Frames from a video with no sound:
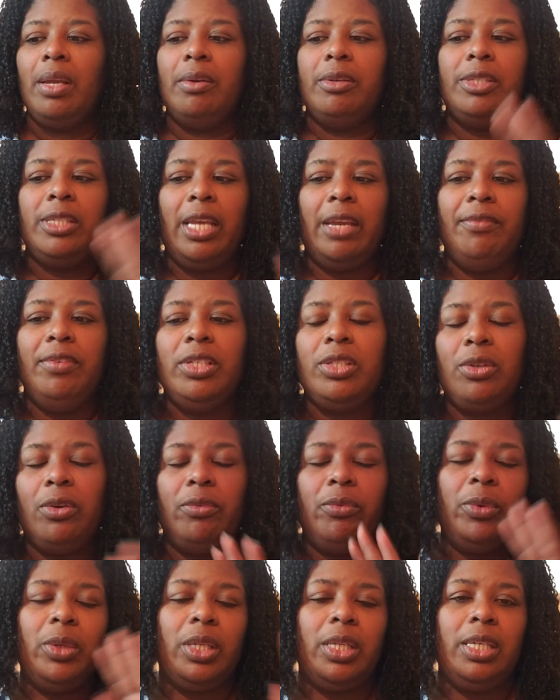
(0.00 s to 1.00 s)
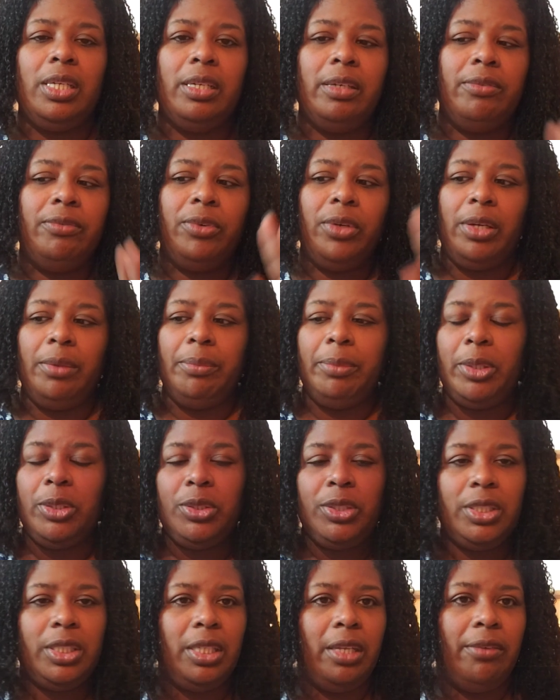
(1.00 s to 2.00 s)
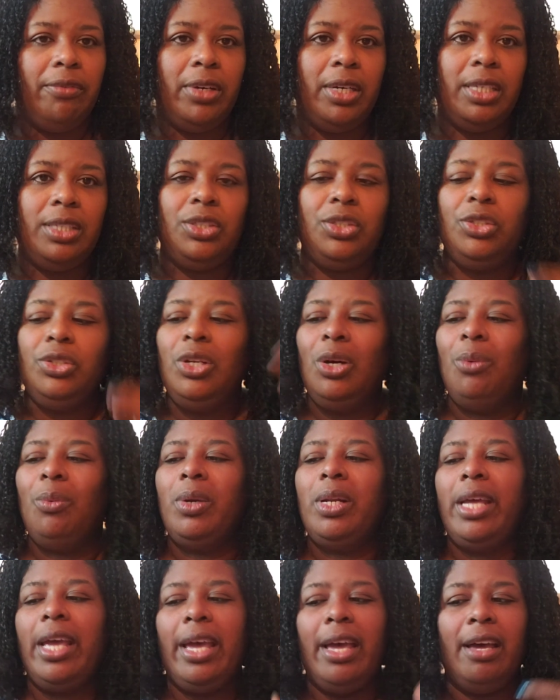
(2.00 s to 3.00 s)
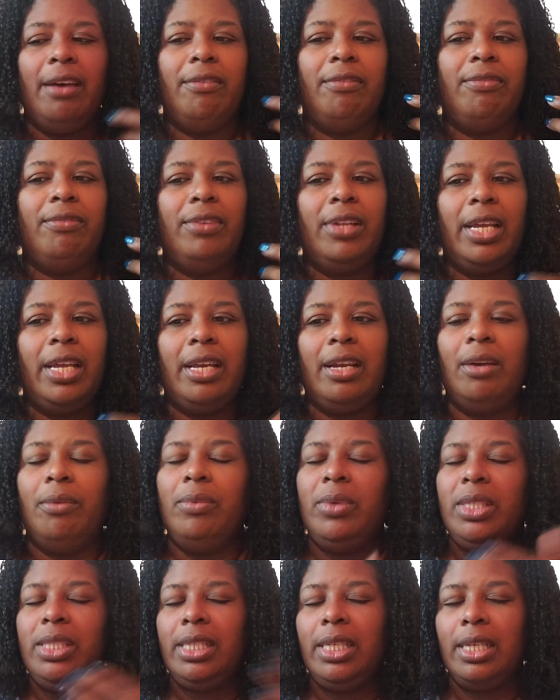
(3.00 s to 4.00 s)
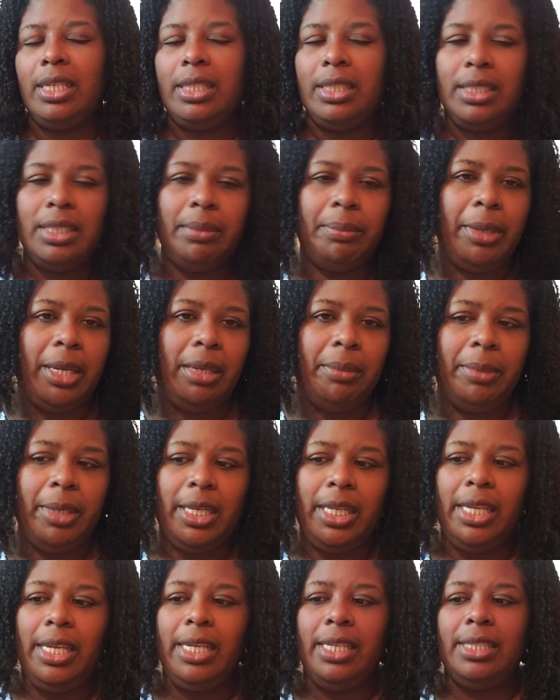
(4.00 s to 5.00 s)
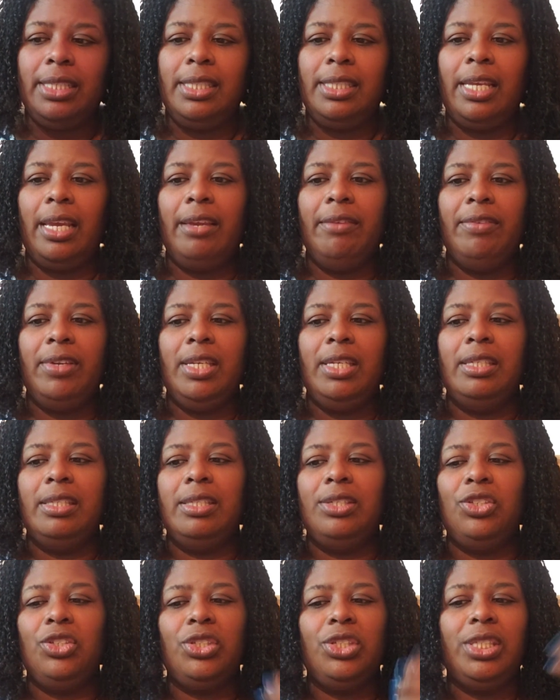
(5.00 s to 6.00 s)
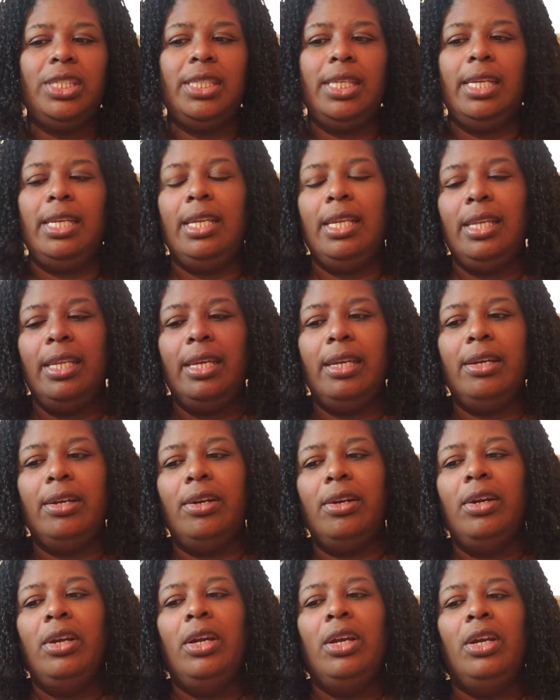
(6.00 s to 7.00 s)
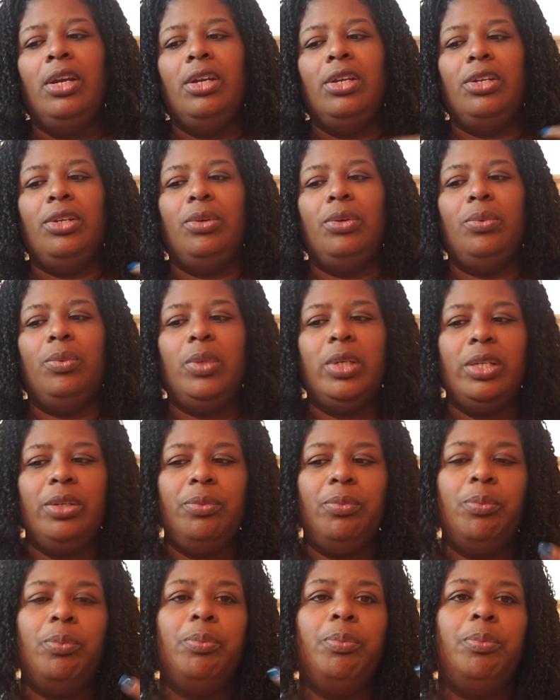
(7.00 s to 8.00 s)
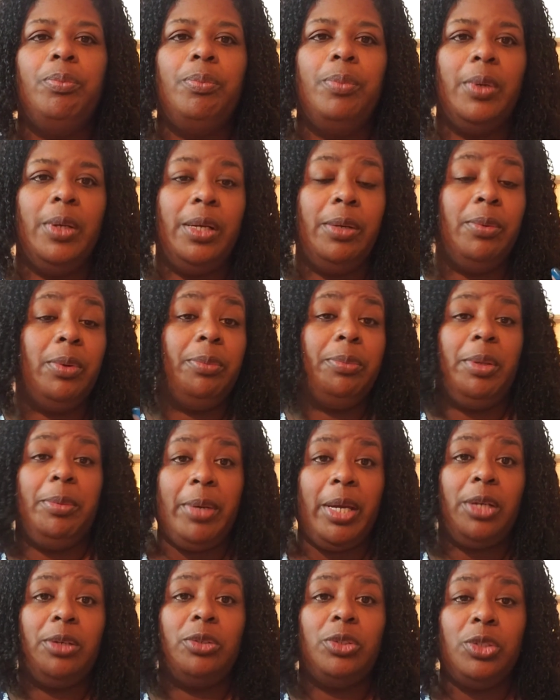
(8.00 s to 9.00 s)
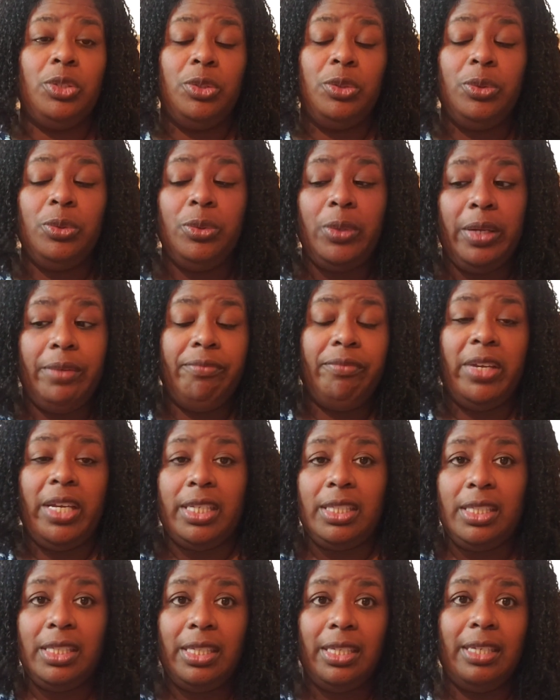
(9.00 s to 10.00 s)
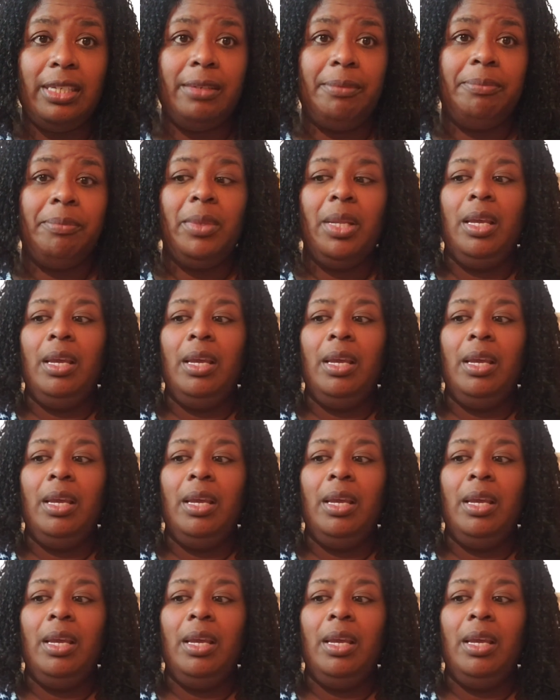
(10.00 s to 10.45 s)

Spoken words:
Savings are really good for emergency funds. You don't want to have like a ridiculous amount of money in savings just sitting there. It would be better to invest it.